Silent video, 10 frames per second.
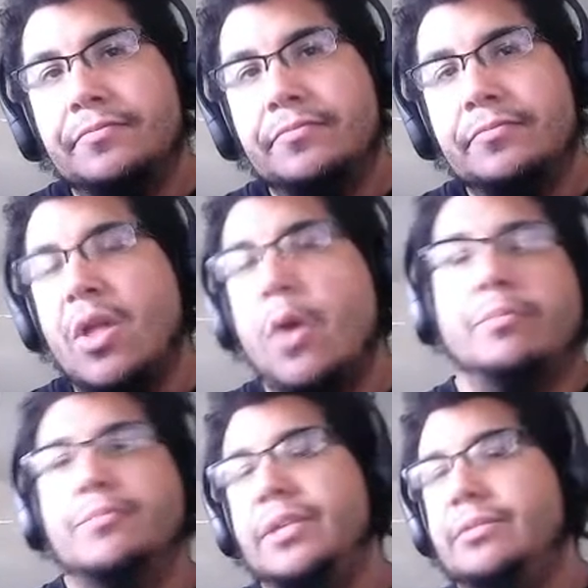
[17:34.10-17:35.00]
No,
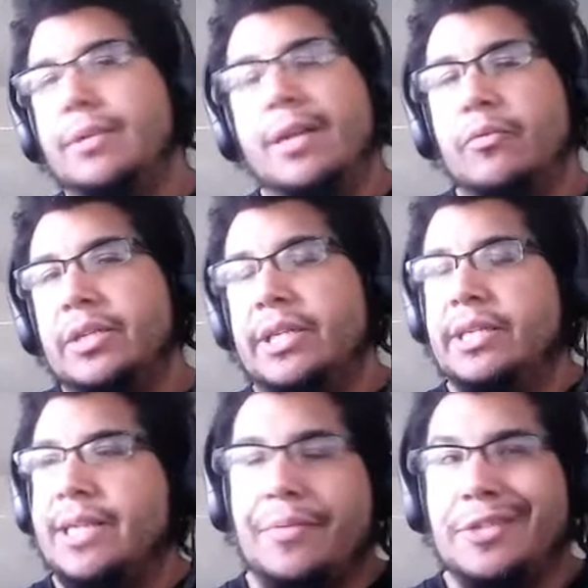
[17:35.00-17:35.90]
we don't really need
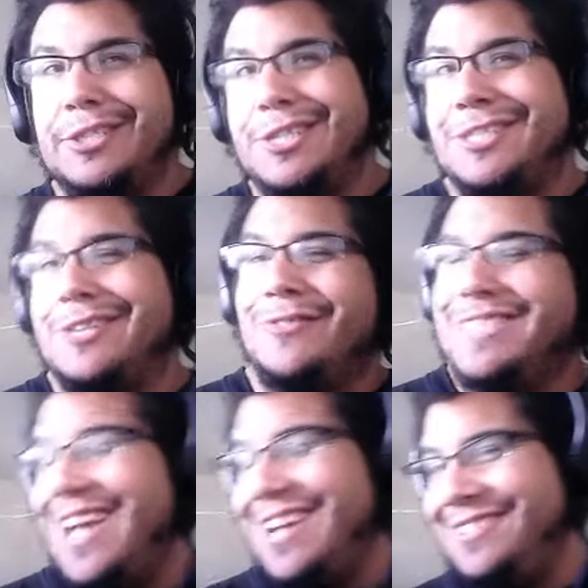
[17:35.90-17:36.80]
10. This is just a different style.